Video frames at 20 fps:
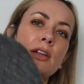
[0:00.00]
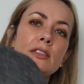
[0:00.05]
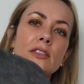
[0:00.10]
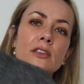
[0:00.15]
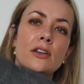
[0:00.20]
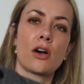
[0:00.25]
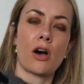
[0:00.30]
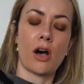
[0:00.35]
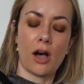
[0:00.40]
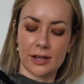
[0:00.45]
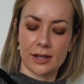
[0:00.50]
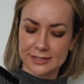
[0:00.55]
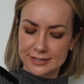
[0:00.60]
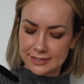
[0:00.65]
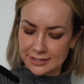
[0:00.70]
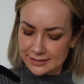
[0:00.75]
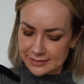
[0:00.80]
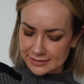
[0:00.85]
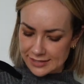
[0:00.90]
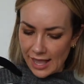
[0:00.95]
in the COS
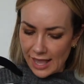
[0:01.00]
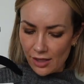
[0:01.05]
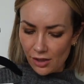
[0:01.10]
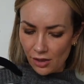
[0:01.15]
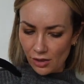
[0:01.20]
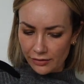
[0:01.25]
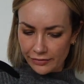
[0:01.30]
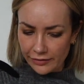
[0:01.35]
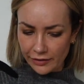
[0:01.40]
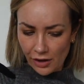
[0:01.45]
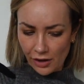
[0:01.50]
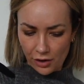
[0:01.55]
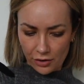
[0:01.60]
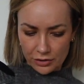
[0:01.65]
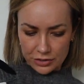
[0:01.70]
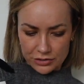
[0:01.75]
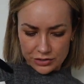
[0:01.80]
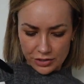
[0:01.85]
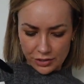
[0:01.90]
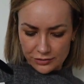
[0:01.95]
sale. I think I
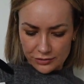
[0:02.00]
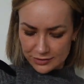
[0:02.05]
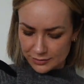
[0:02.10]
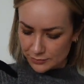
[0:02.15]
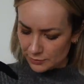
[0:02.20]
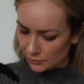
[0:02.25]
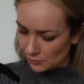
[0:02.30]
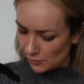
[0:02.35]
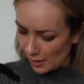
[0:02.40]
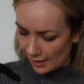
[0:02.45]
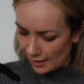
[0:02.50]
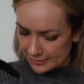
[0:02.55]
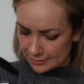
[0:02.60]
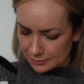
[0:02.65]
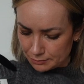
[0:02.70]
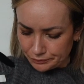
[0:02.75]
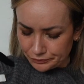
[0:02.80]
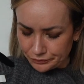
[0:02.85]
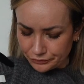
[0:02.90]
already shared this with you guys,